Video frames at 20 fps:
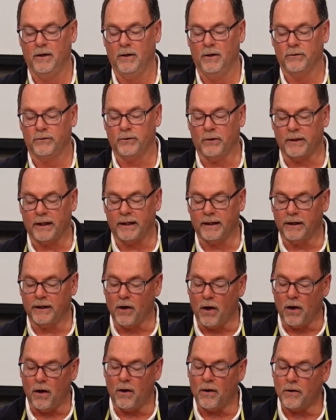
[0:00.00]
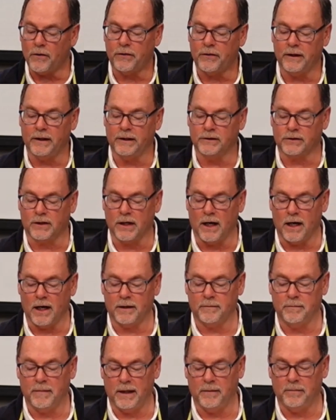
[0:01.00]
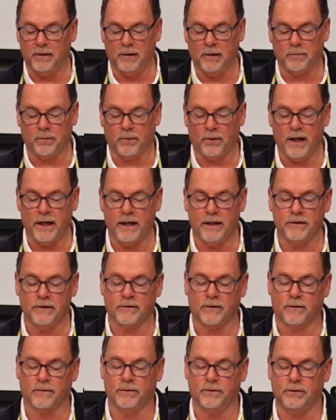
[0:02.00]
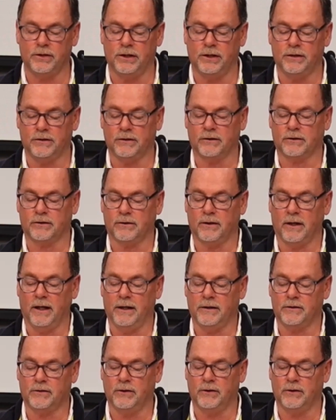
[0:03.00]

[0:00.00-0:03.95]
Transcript: so that in all things God may be praised through Jesus Christ.